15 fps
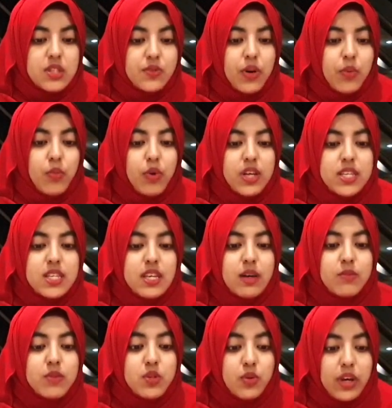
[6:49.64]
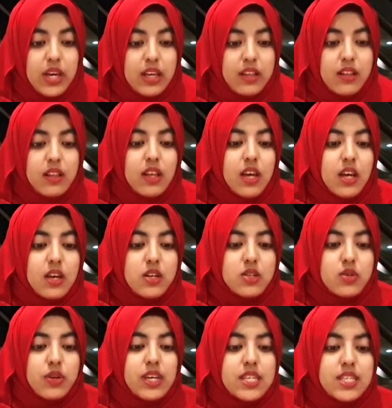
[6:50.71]
from Wassam Sohail.
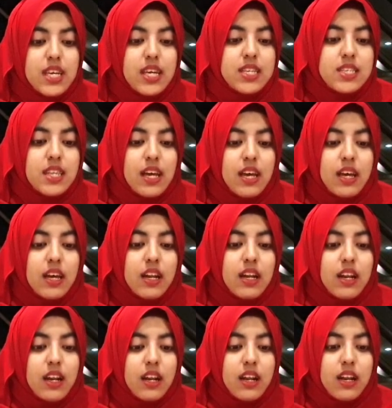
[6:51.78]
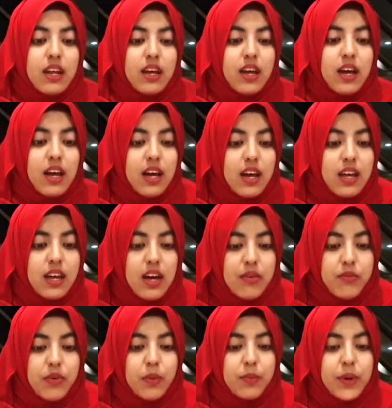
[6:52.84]
So he says that, "Hi,
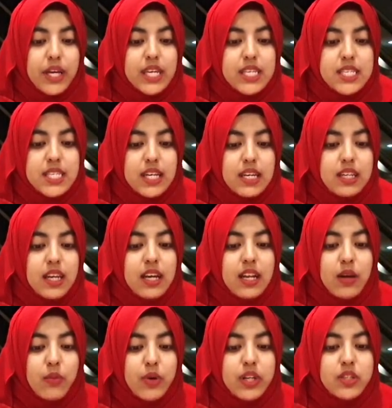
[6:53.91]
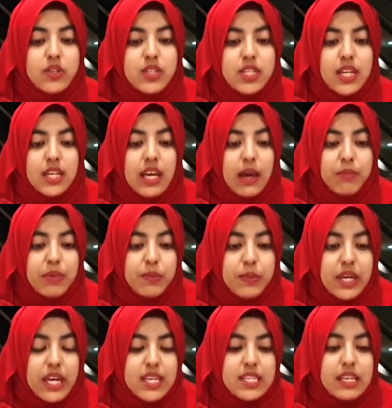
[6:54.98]
I'm from Pakistan and I want to study
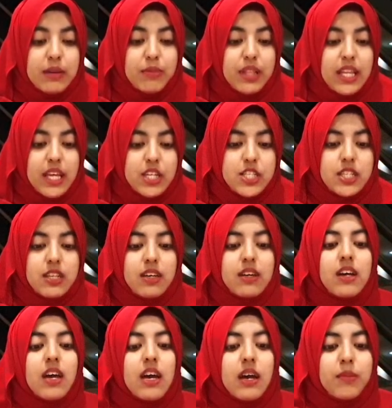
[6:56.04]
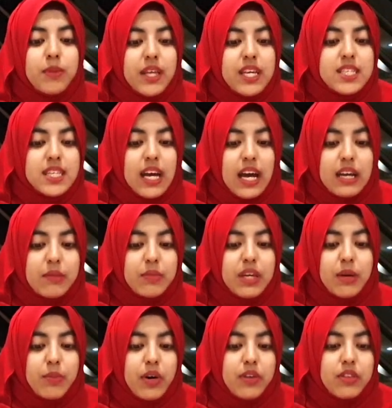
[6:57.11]
MBBS in Malaysia. Please guide me
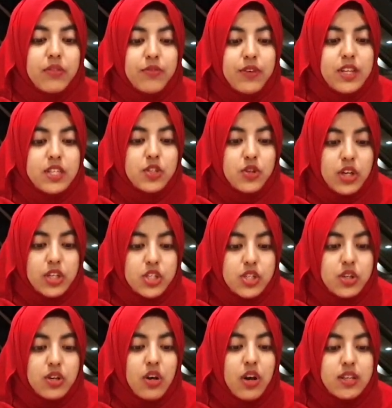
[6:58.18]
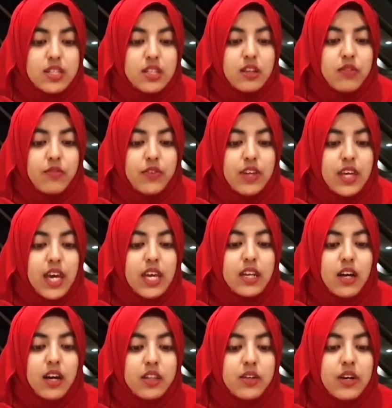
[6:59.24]
about the fee structure, hostel fee and
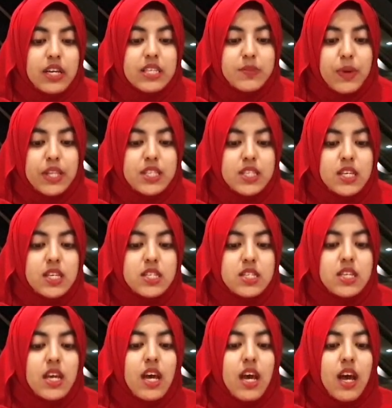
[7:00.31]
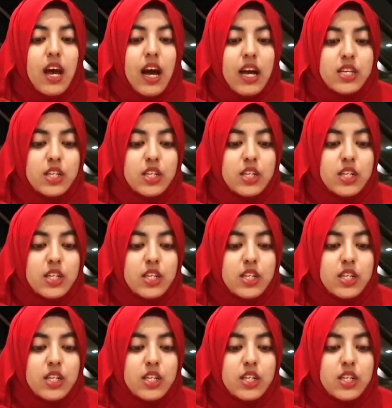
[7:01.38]
other expenses. I